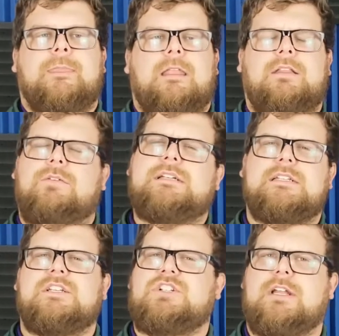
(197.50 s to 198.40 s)
And the reason
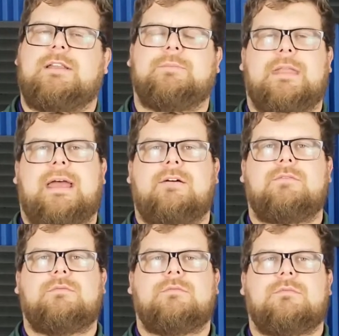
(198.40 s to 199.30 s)
it's shutting them
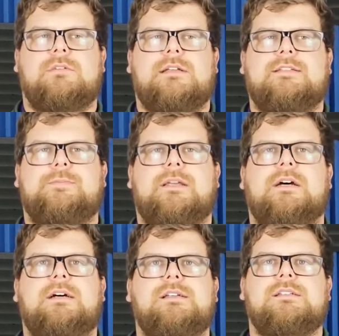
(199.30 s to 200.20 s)
down is
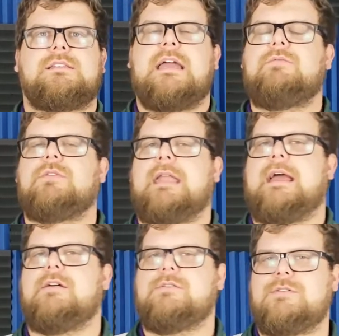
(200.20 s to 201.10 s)
because they will
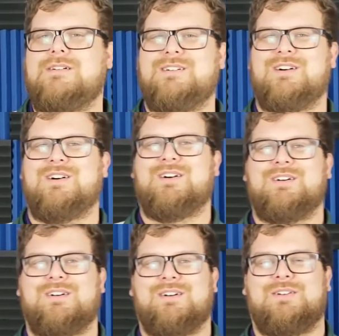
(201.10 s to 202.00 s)
now
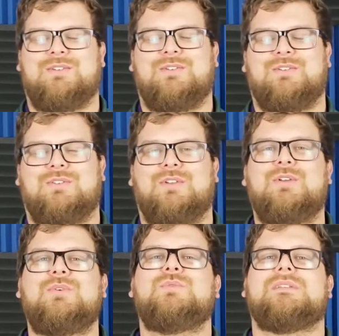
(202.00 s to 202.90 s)

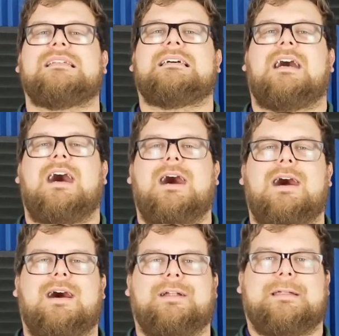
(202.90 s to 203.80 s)
lose
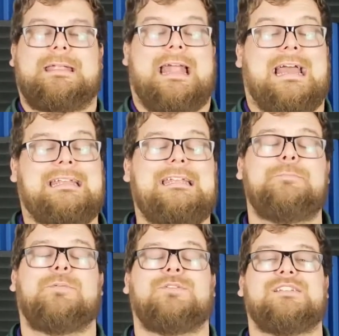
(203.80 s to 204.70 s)

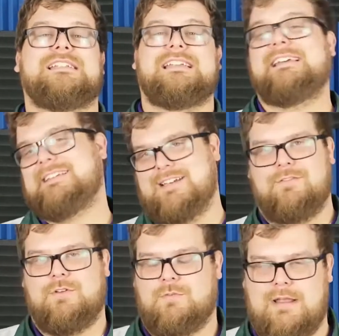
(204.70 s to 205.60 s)
90% of
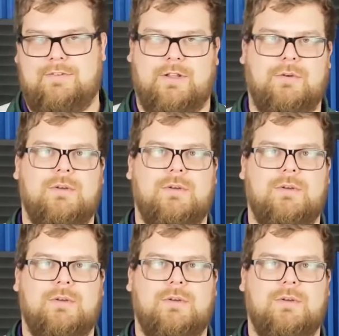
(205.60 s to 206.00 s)
their revenue,